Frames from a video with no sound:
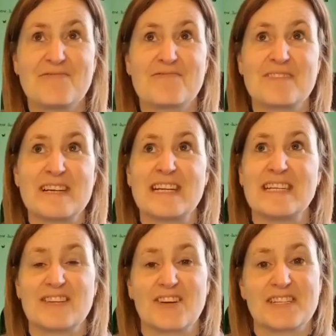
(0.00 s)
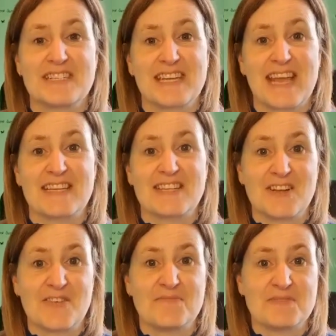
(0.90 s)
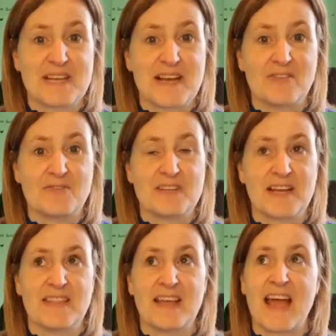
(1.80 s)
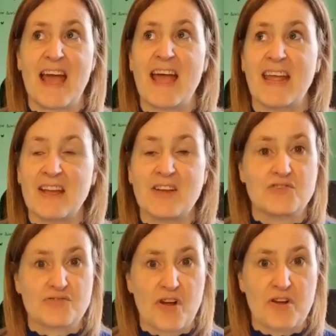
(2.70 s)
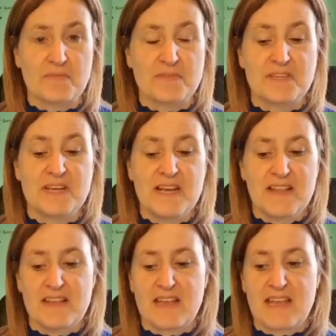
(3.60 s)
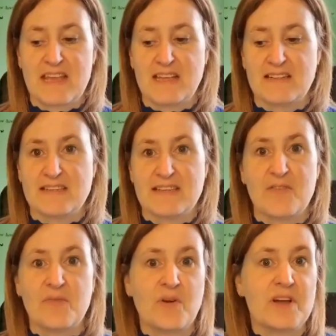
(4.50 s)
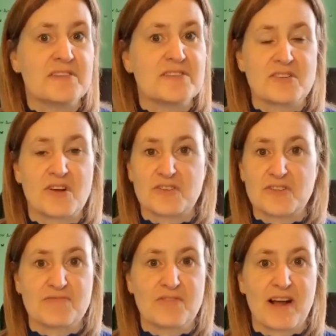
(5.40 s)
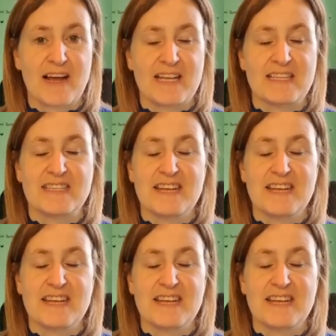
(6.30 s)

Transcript: really starting to get to know themselves and that anger drops, the self-worth starts to rise,